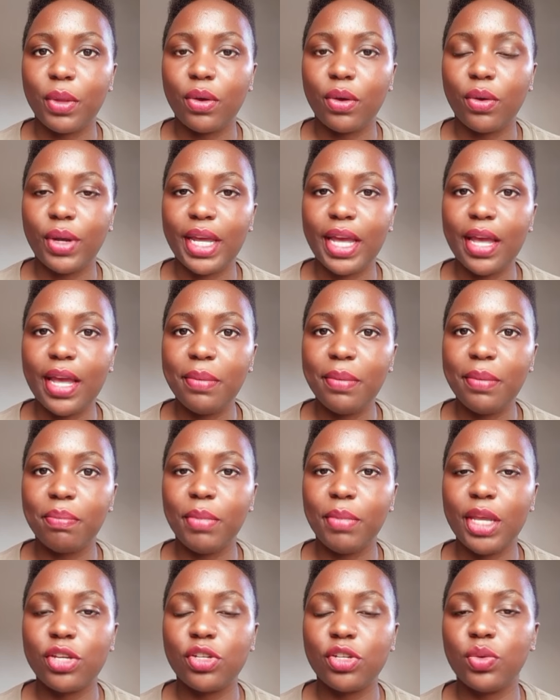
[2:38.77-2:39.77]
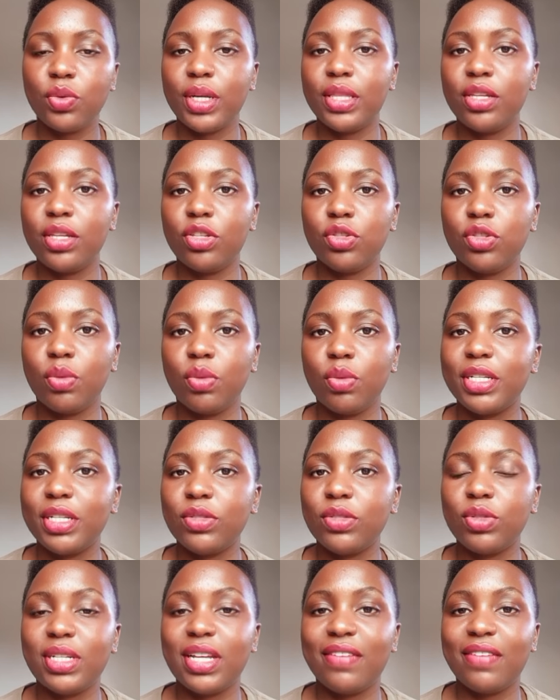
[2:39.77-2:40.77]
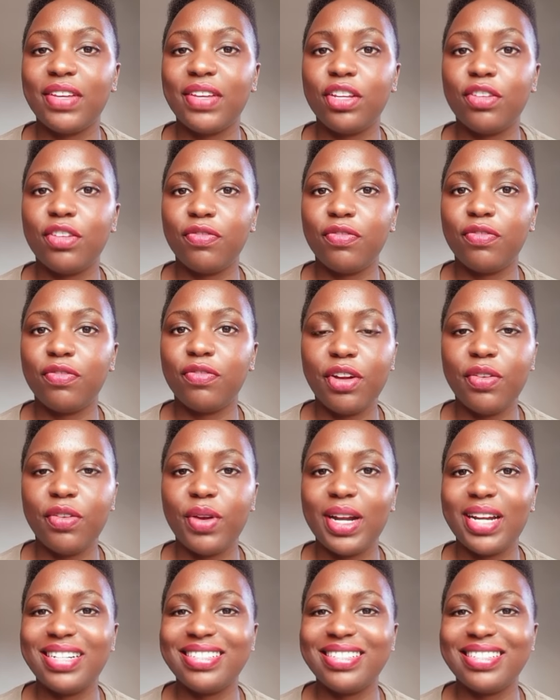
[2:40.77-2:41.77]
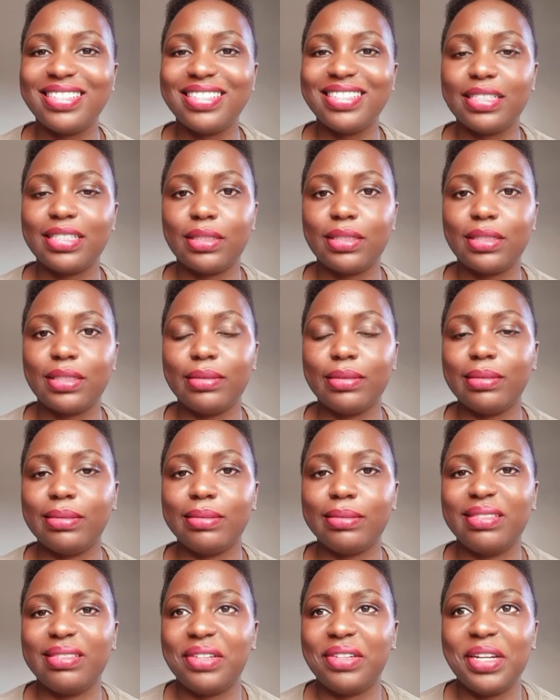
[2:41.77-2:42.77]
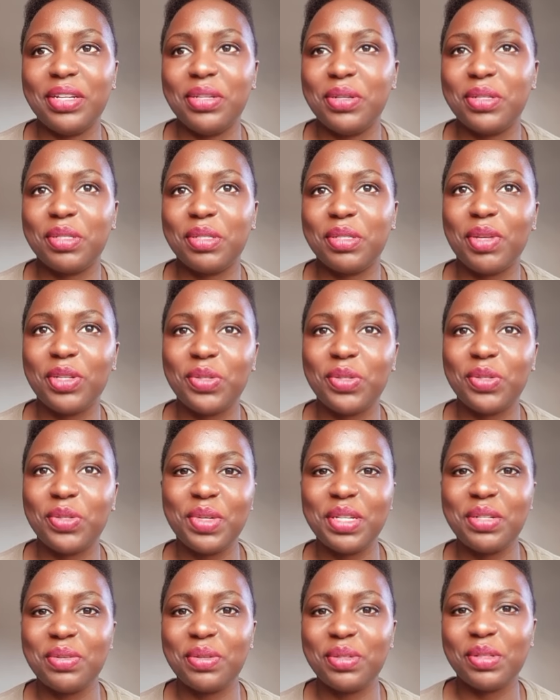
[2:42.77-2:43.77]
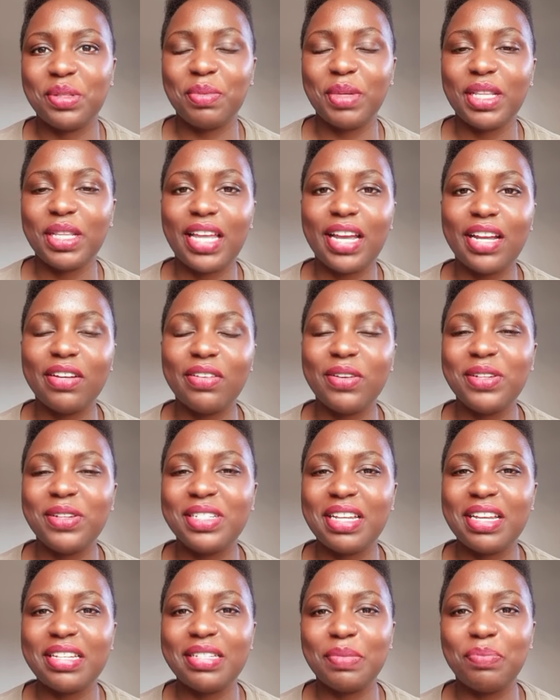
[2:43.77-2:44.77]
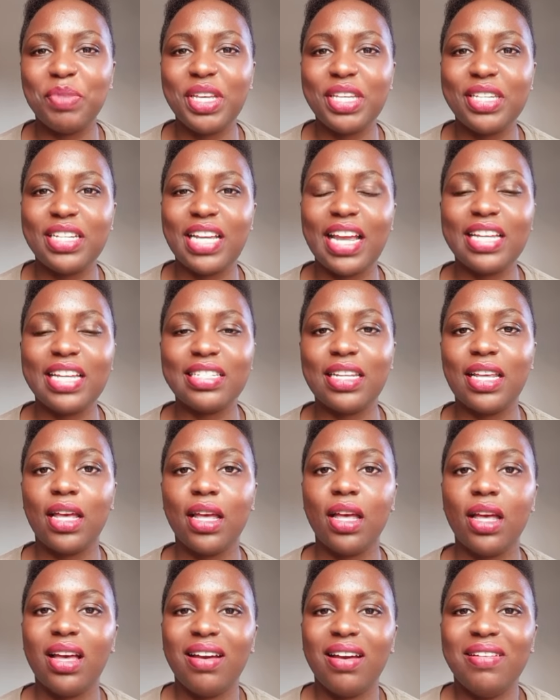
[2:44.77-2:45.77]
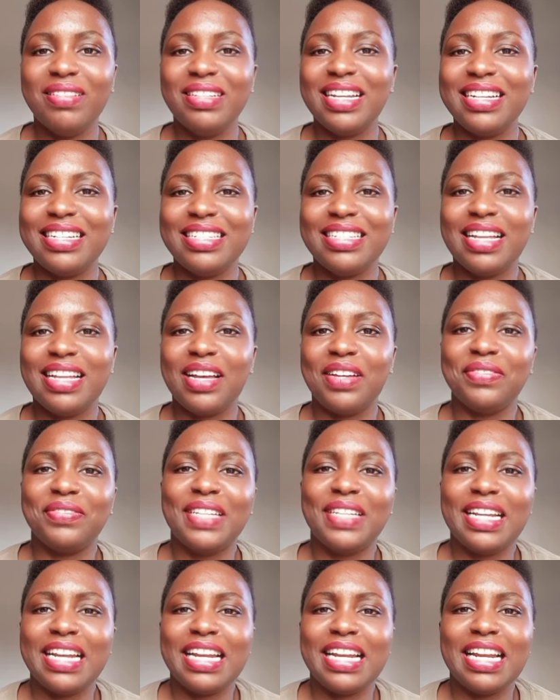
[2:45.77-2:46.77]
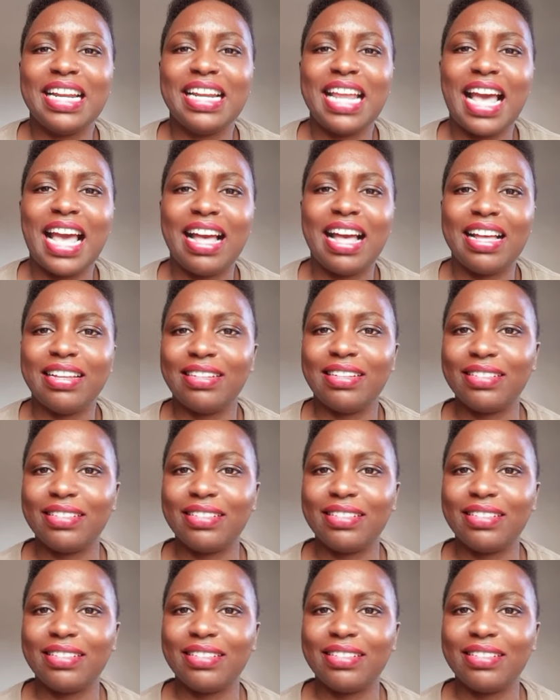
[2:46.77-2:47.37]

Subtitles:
Okay, make sure this soap does not have any fragrance, you know, trying to smell sweet or smell like roses, peaches, all that stuff, da da da da da.